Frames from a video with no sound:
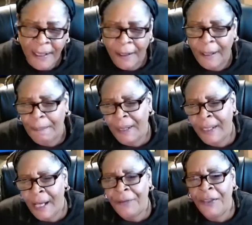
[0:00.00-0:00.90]
There could be
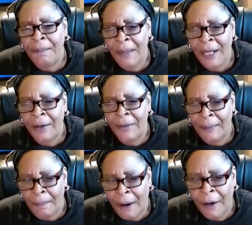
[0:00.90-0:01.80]
nothing meaner
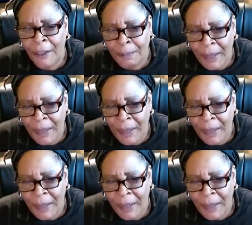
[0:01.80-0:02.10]
than Barr's